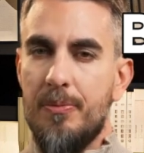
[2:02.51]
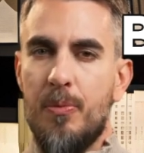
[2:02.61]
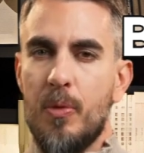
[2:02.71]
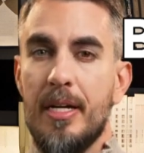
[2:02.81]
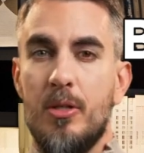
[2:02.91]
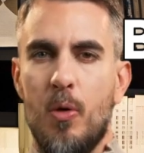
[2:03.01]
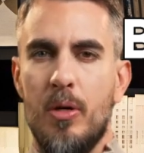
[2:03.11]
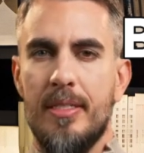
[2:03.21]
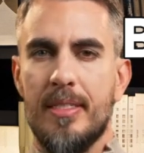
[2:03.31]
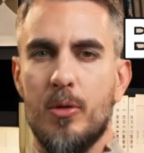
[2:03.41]
Black
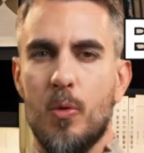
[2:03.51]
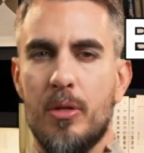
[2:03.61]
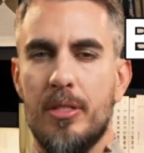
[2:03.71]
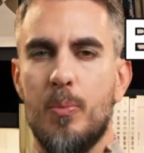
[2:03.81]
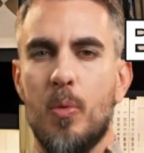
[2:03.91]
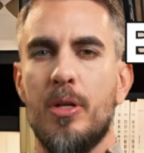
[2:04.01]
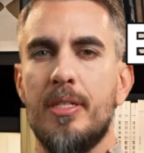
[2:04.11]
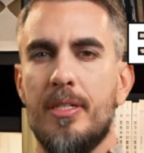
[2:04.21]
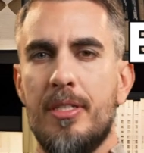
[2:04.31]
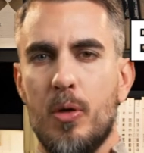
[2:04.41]
tortoise equals support,
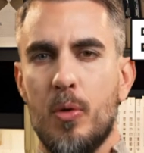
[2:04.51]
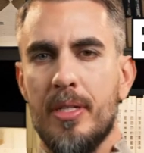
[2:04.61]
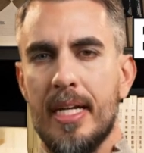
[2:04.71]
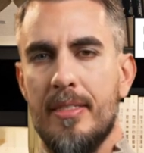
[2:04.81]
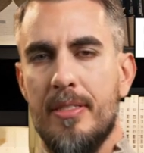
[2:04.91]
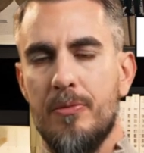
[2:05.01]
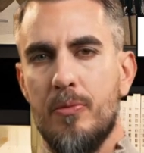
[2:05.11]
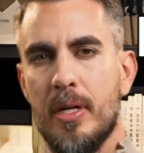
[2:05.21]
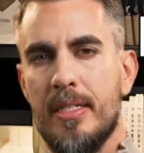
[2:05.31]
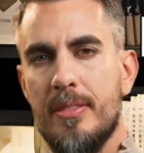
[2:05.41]
lower land in
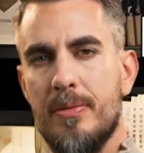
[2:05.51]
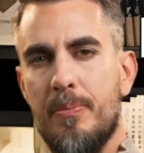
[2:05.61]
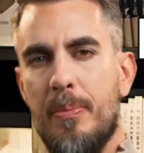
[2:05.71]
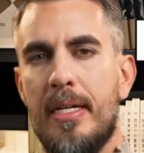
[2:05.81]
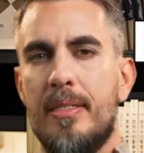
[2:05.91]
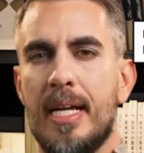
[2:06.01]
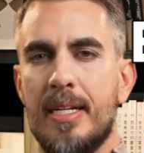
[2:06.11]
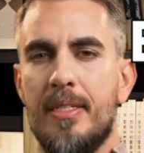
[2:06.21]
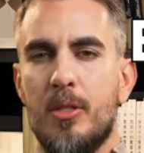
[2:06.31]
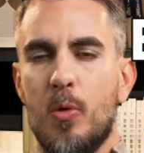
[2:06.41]
front. Ming
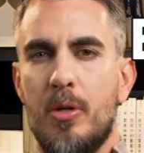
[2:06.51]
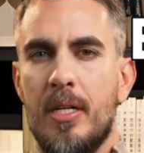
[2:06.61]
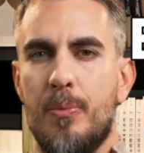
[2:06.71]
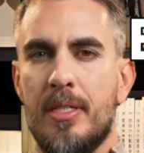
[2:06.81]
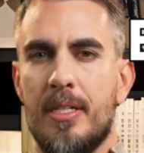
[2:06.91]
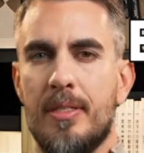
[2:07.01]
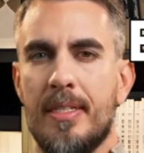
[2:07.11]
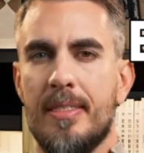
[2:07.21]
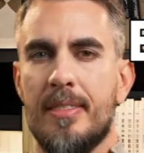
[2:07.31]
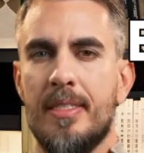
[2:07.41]
Tang equals
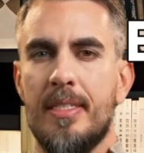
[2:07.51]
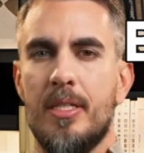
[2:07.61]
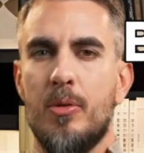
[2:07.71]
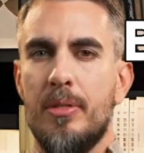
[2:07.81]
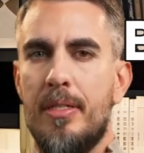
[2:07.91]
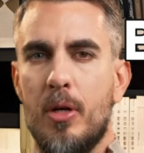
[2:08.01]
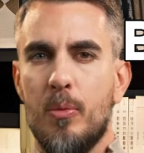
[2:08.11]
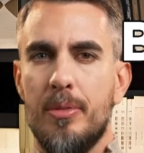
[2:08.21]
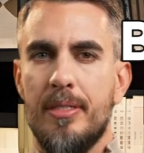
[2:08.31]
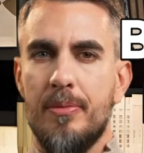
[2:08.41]
opportunities, gentle
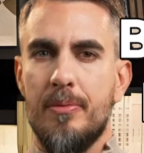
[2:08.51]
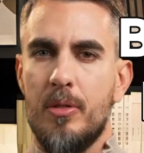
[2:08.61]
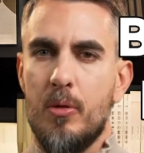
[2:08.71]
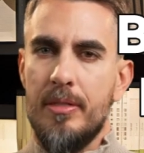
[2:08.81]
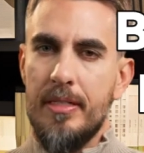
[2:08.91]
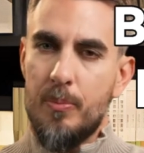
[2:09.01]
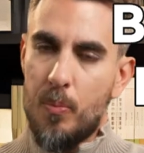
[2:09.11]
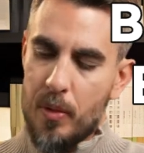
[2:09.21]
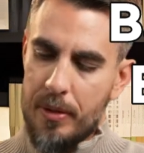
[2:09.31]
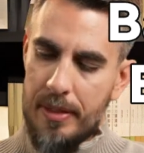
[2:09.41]
slopes, no steep
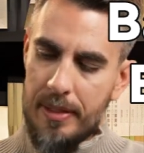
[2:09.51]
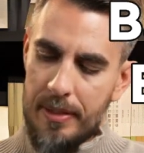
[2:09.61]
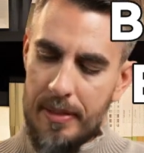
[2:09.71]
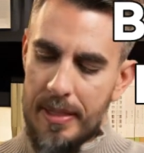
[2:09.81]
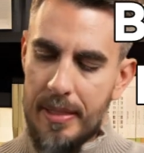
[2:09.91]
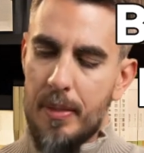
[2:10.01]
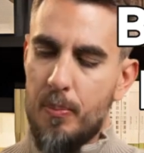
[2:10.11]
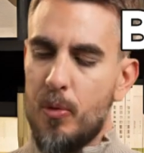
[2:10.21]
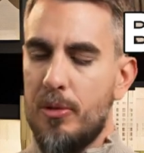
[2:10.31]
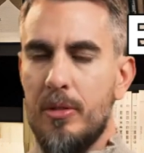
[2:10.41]
cliffs.
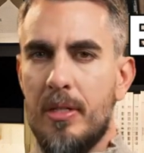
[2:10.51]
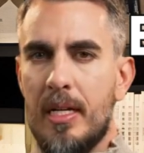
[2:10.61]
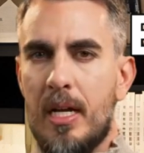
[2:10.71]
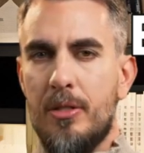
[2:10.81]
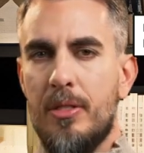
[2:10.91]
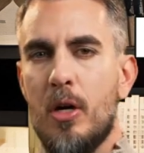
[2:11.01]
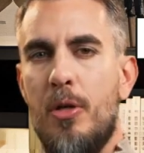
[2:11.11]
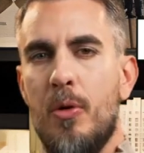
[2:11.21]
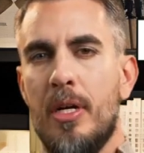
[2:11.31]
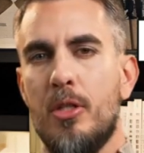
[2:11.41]
Example: a Hong
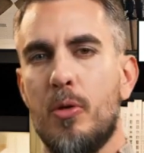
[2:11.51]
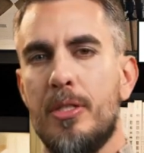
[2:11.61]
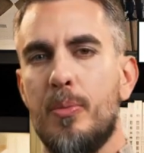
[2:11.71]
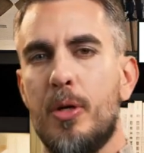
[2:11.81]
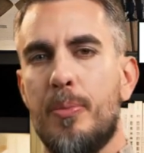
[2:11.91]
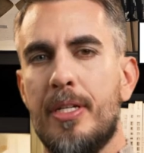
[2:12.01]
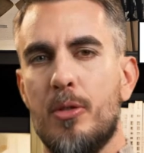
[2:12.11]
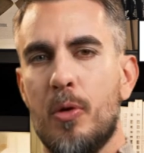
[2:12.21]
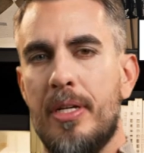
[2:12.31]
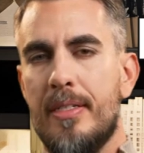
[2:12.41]
Kong luxury development
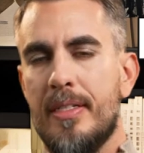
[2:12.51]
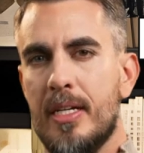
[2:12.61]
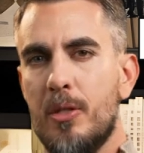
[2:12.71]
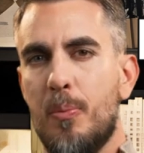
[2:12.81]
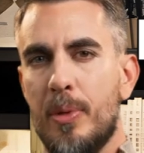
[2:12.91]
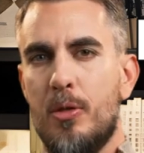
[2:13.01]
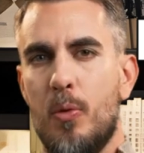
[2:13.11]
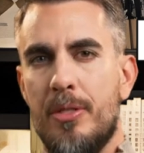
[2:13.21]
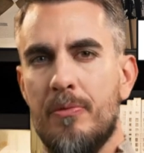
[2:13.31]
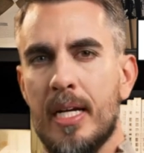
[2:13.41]
increased sales by
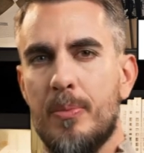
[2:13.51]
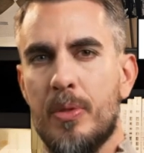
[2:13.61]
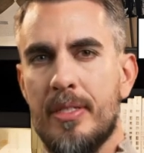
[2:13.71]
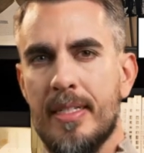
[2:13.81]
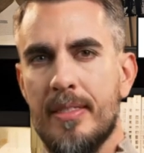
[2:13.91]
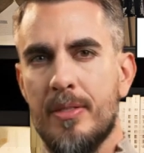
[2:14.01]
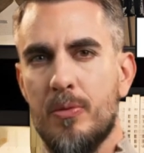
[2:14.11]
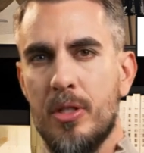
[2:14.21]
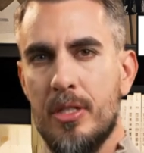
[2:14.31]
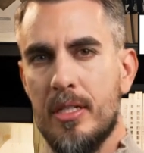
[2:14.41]
25%
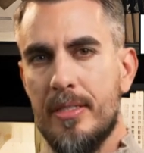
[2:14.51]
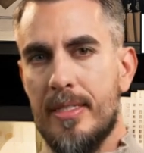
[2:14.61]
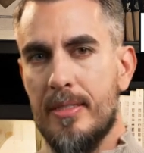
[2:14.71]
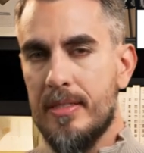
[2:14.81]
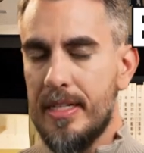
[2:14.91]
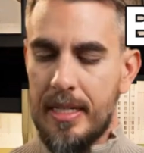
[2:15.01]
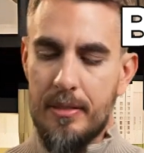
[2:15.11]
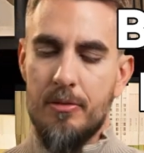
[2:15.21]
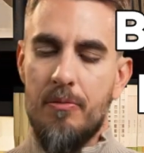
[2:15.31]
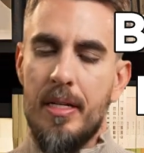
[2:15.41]
after adjusting its
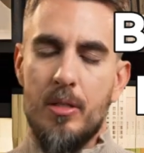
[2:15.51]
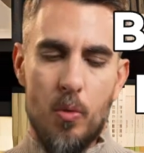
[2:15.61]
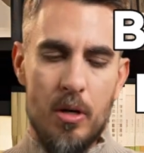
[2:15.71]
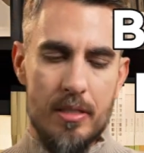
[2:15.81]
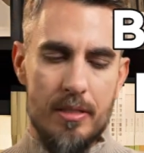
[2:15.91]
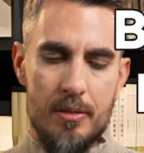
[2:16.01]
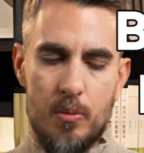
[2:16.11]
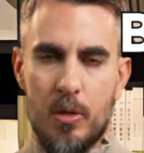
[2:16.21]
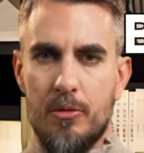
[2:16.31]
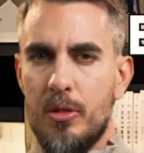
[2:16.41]
layout to face water,
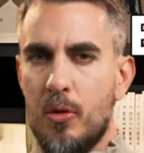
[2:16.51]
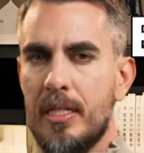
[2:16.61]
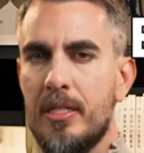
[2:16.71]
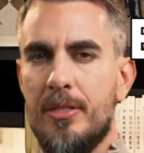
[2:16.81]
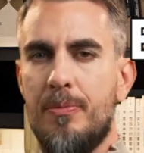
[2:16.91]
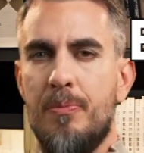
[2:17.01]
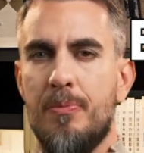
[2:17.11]
wealth attraction.